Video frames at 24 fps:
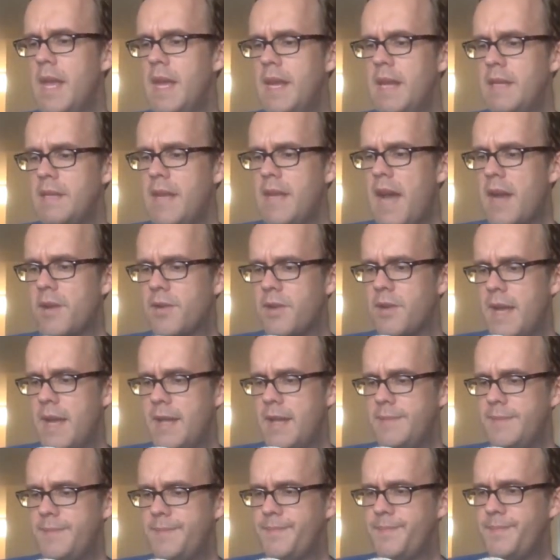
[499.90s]
not
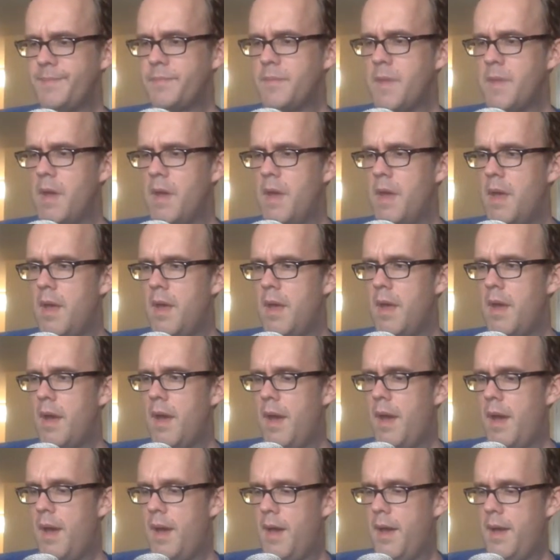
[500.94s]
great.
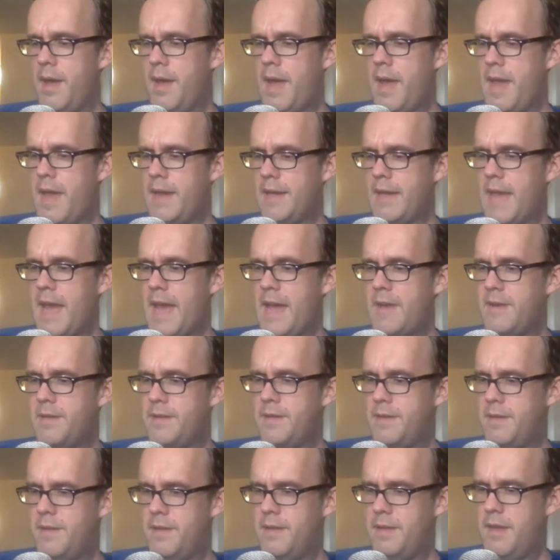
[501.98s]
And
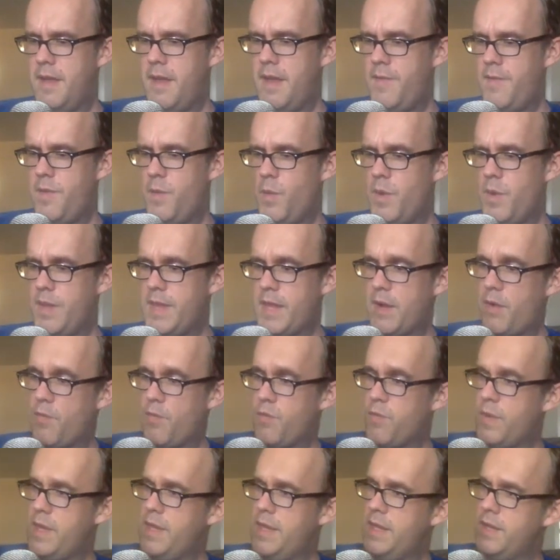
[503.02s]
again, if you want like a
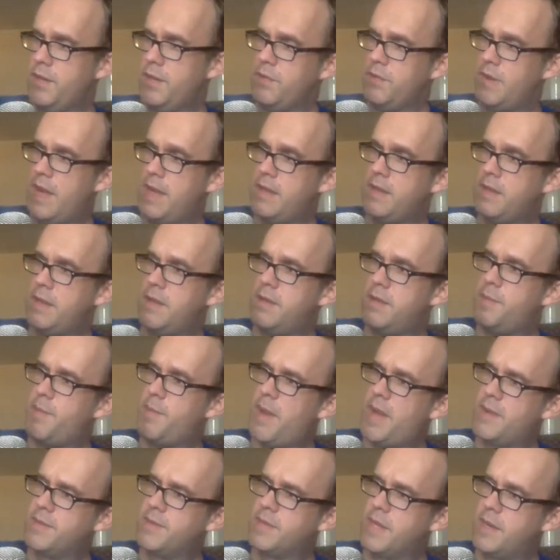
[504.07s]
really great, the
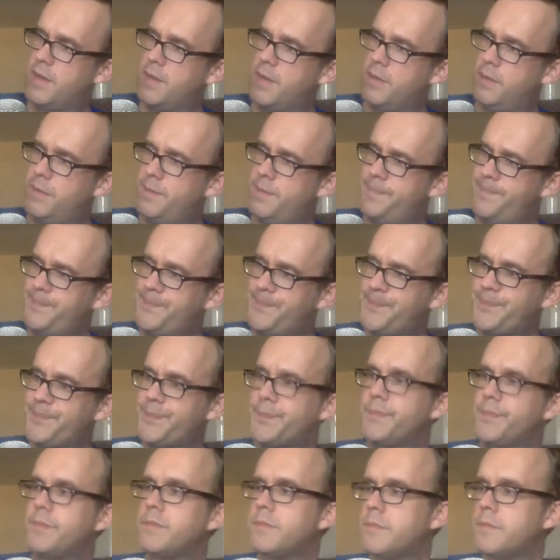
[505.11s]
bottle's kind of cool.
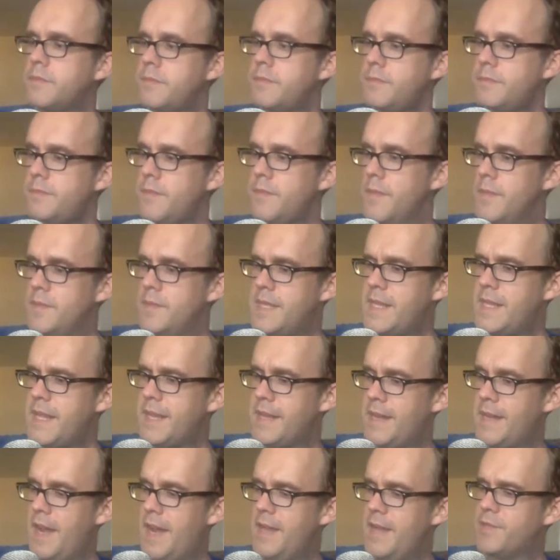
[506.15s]
It had like
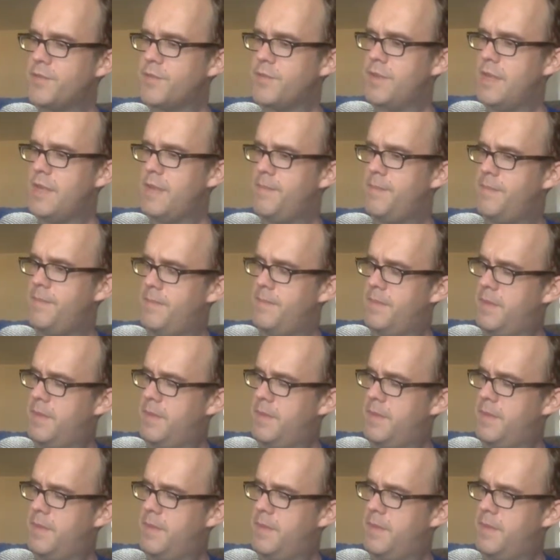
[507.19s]
an ice cream